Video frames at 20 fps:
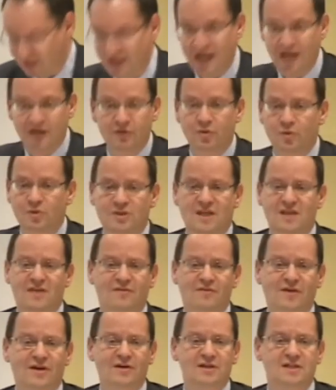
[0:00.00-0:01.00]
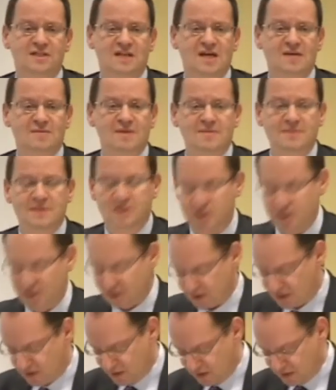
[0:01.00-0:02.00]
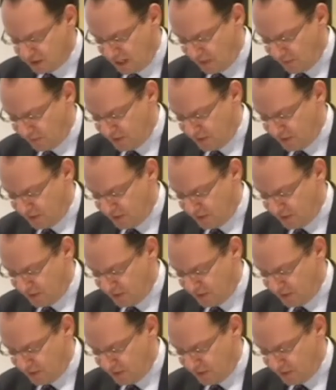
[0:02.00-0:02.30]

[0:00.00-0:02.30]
And of course they're the very same images that we